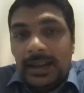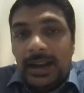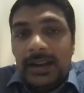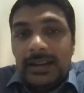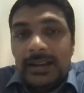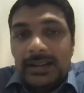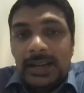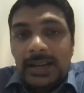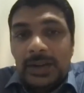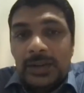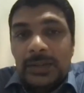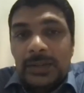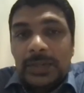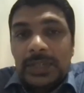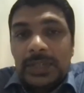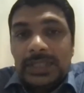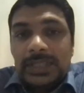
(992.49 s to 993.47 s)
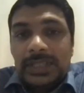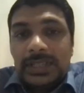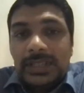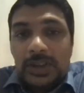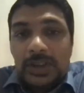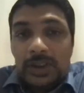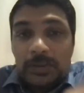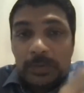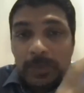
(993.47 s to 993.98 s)
are crowded because there are
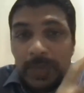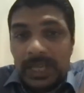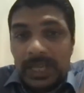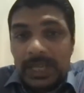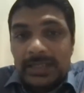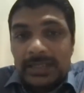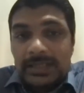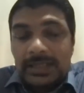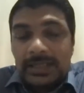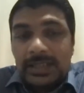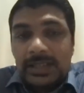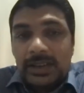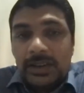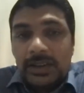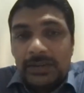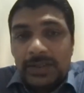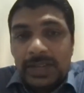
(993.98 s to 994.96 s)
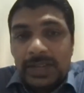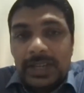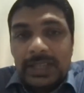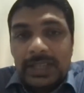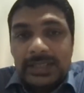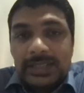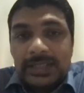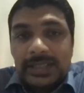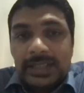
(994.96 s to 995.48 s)
a lot of players, a lot of
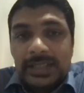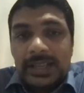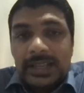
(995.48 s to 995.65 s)
fintechs,